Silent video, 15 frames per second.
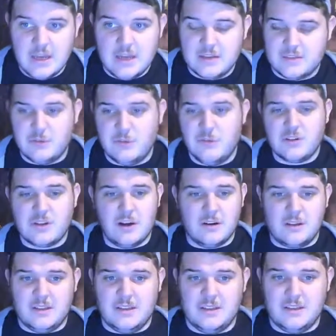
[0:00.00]
So you're
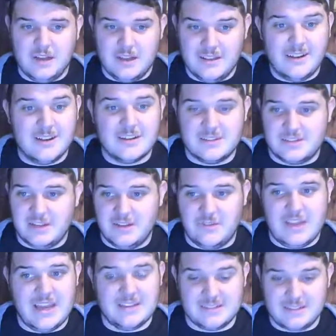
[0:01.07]
talking a lot of stuff
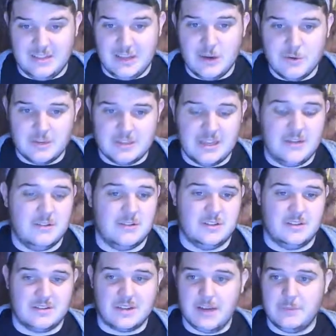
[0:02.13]
that has low
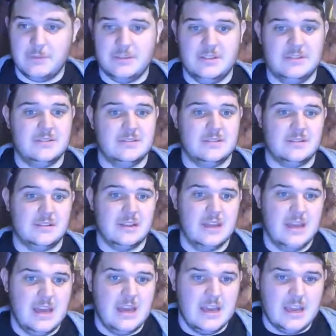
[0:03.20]
intelligence, goblins and
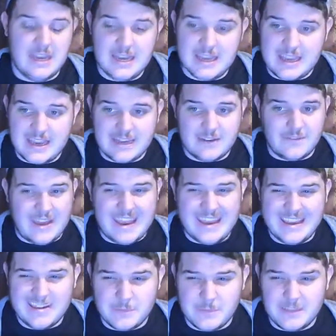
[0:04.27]
any kind of
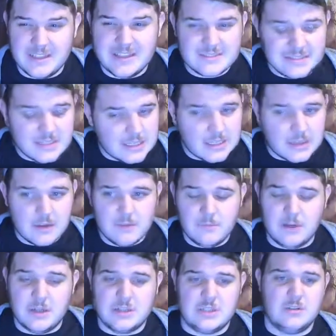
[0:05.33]
animalistic
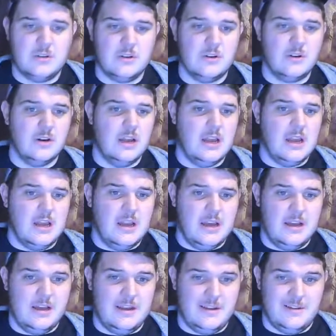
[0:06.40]
monster,
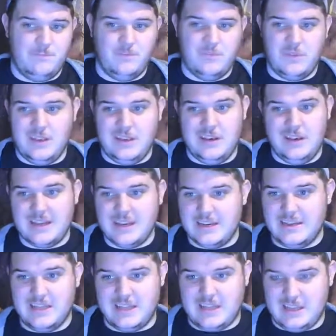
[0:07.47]
any kind
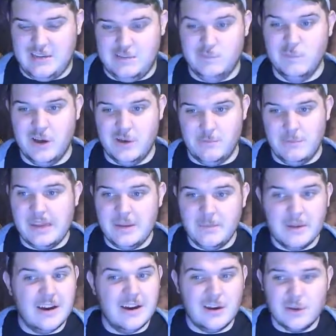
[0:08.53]
of like
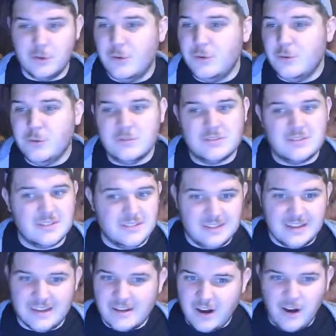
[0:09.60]
amoeba, ooze,
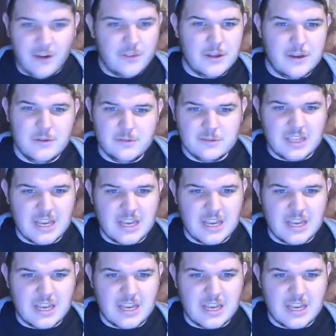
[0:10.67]
that all those